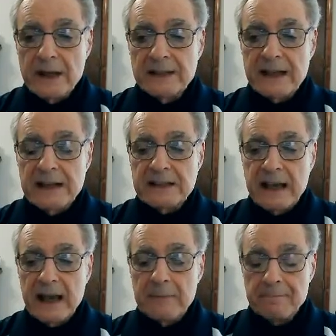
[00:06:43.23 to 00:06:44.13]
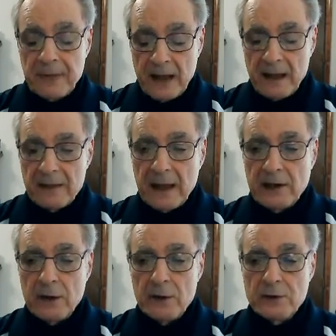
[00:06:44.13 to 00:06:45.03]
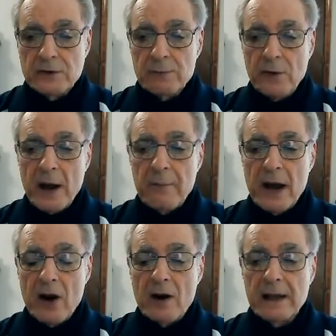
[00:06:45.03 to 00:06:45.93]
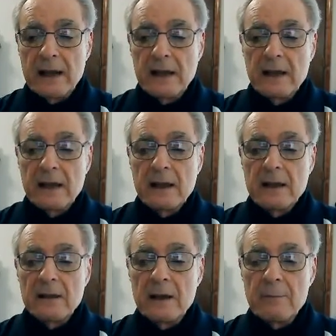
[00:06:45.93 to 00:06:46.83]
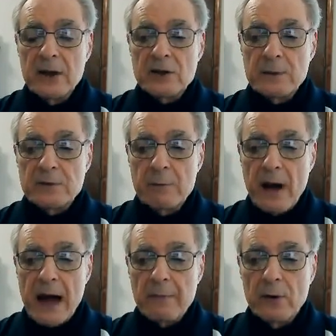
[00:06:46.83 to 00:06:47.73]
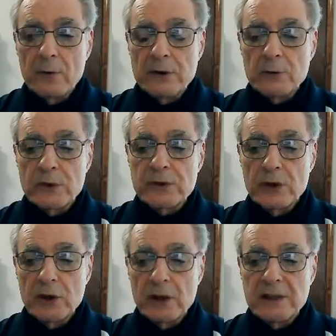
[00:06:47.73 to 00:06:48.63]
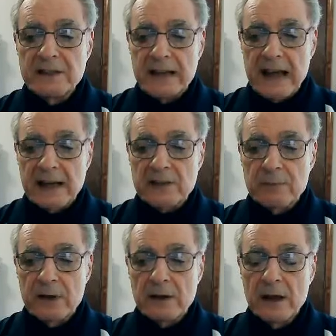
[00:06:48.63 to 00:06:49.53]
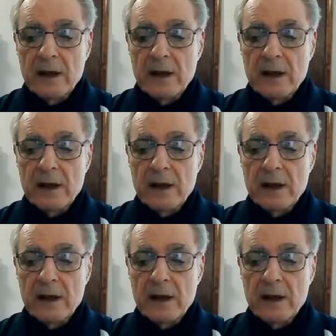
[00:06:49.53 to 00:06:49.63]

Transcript: As I said, they used primarily the bishop's Bible, which was a good text, but